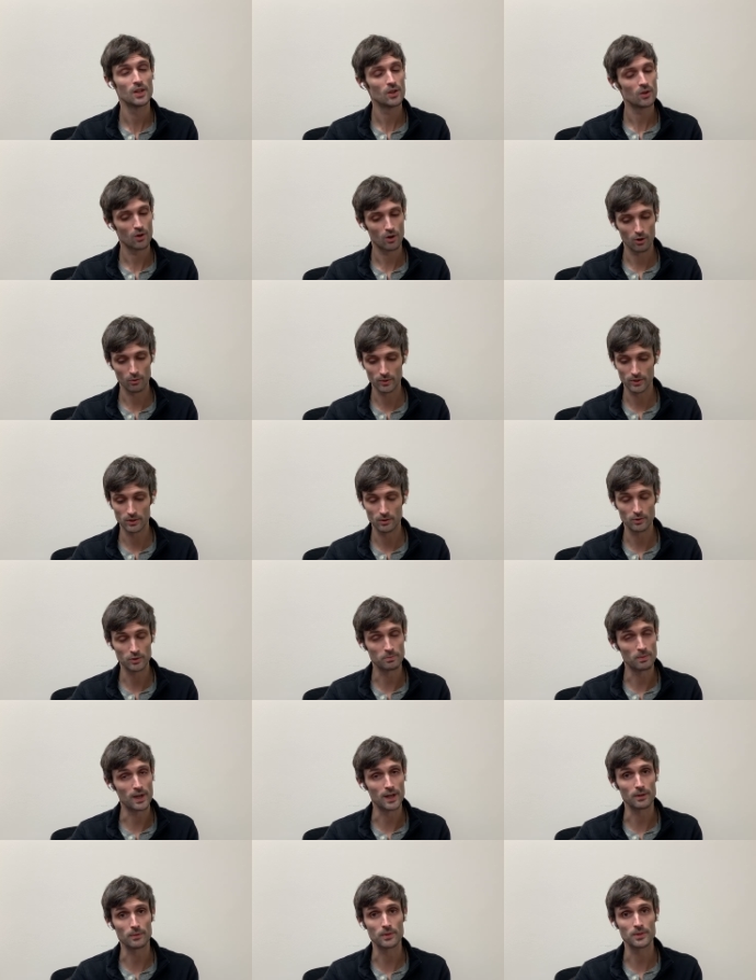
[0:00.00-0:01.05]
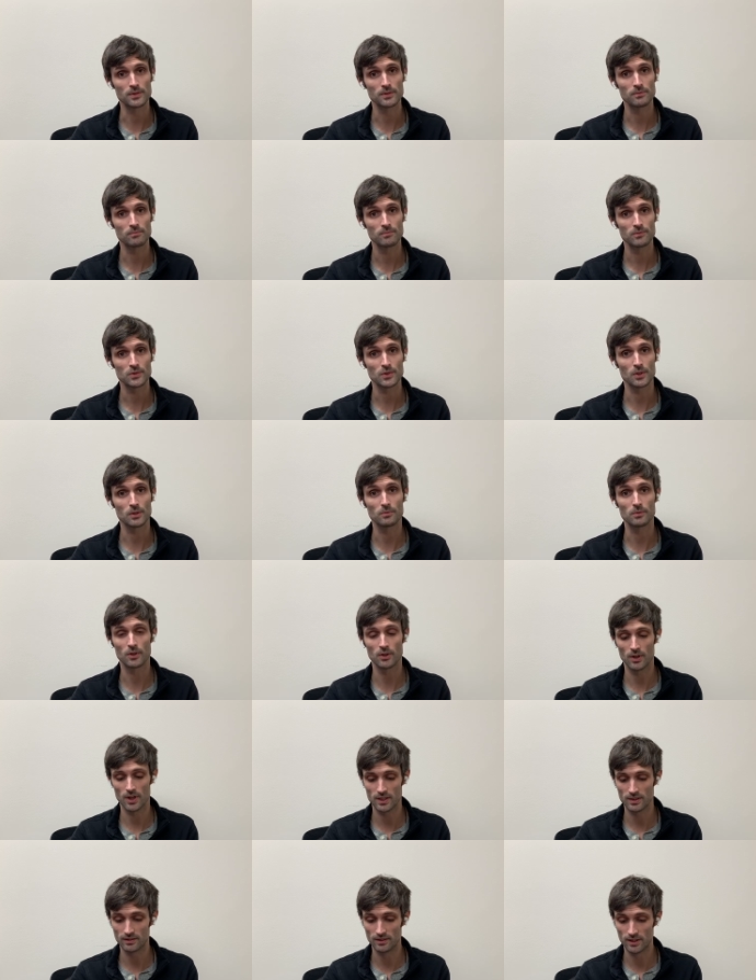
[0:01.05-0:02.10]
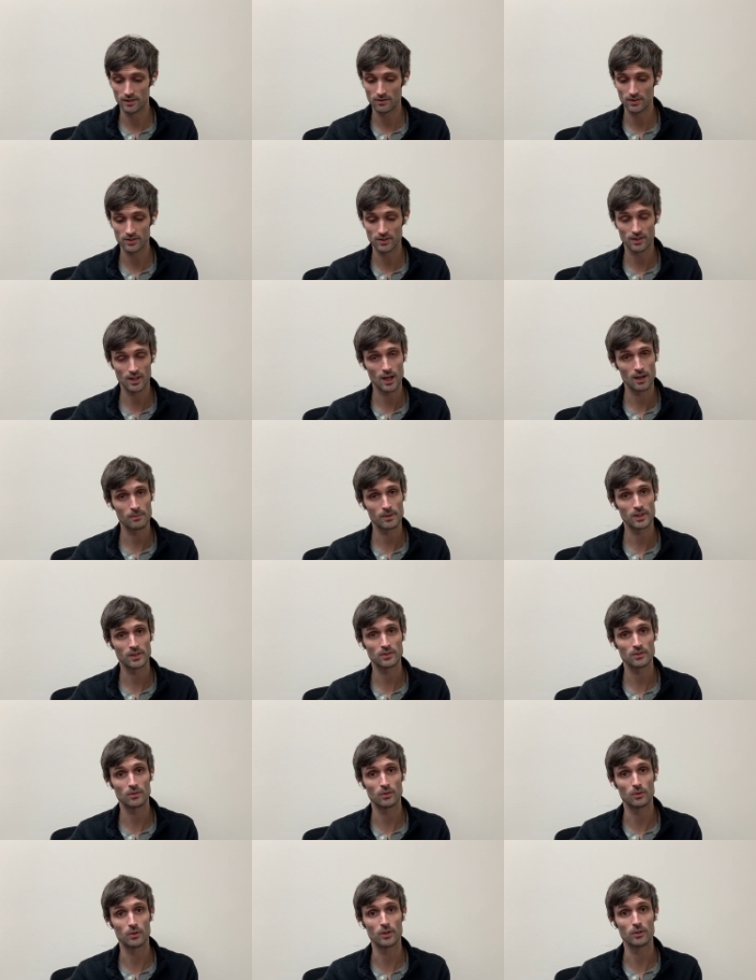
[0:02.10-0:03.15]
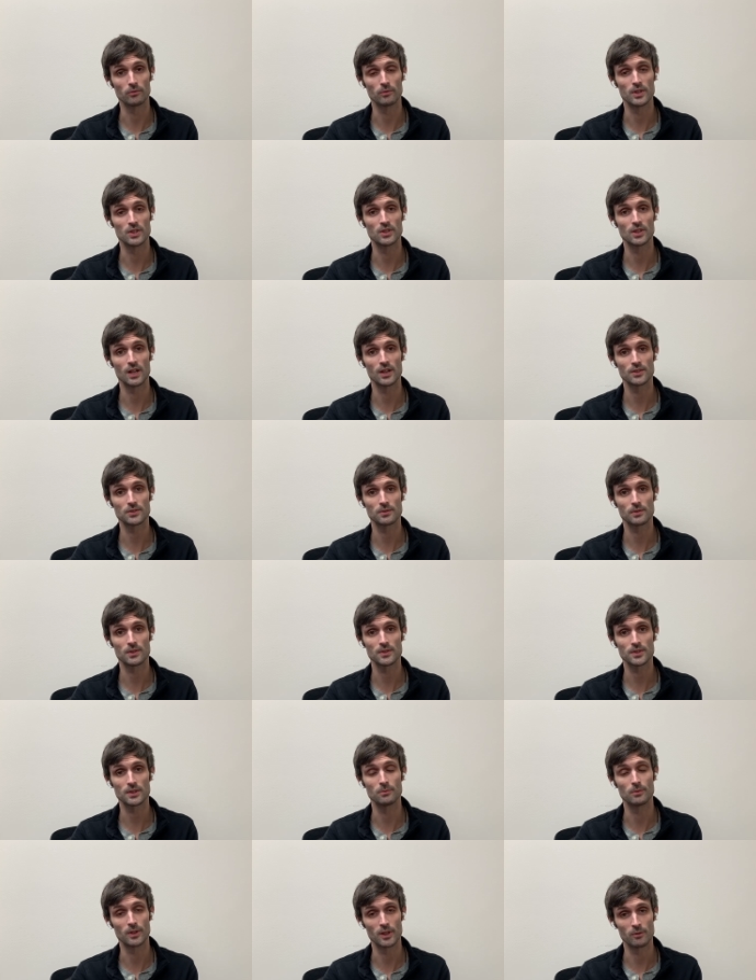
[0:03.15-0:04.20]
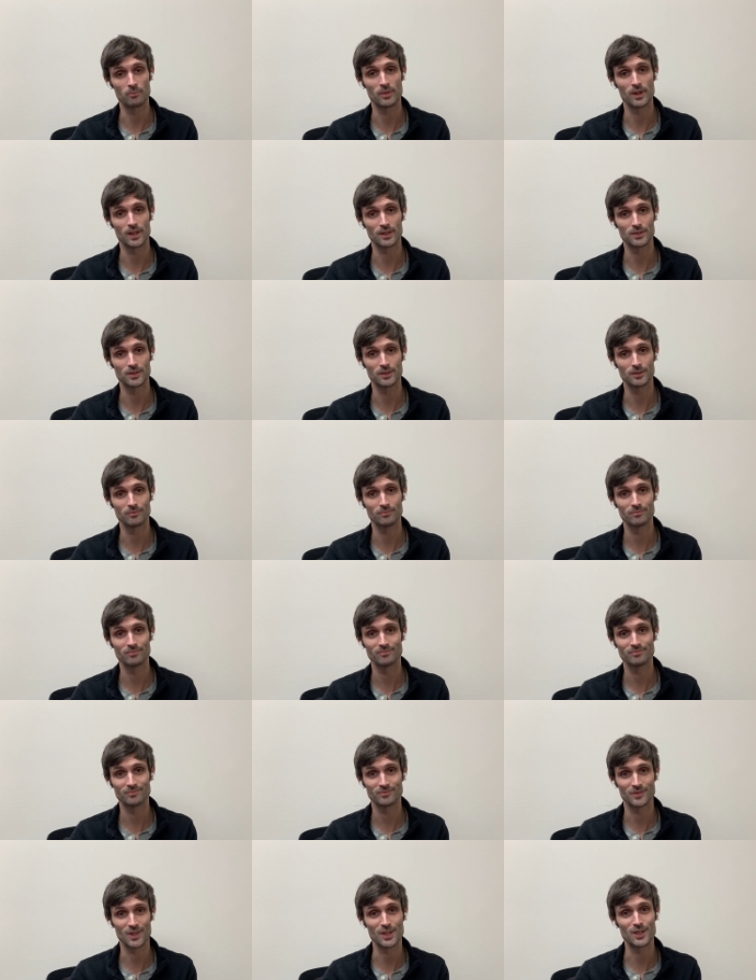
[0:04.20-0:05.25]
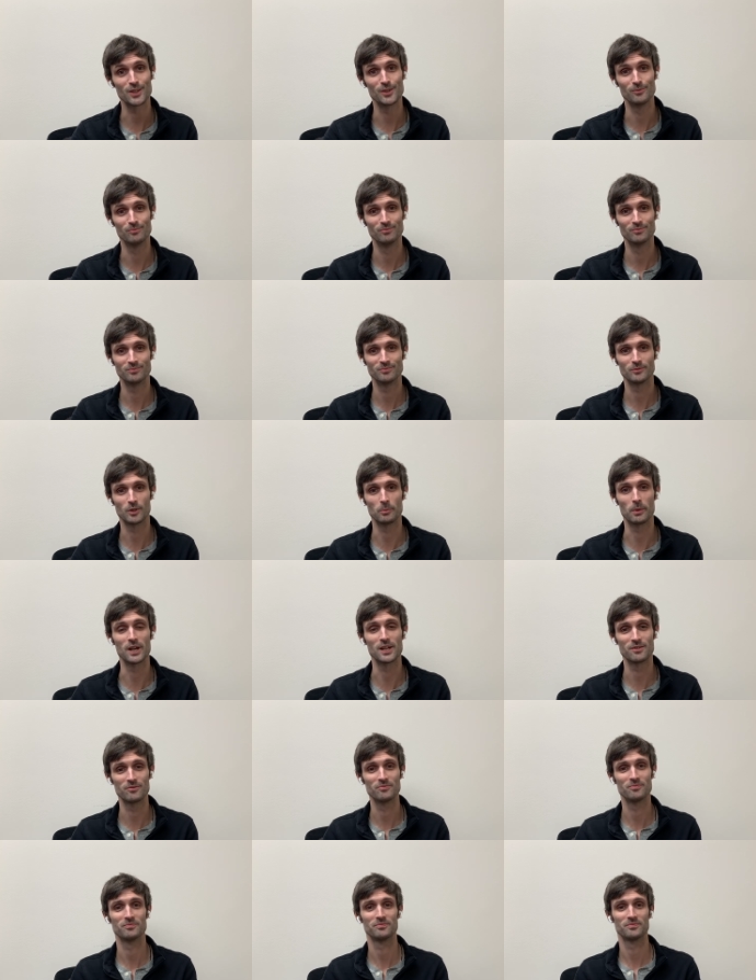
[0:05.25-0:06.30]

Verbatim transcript: All we do is batteries. So go ahead and leave us a comment or reach out to us, and we'll get back to you. Thank you. Bye-bye.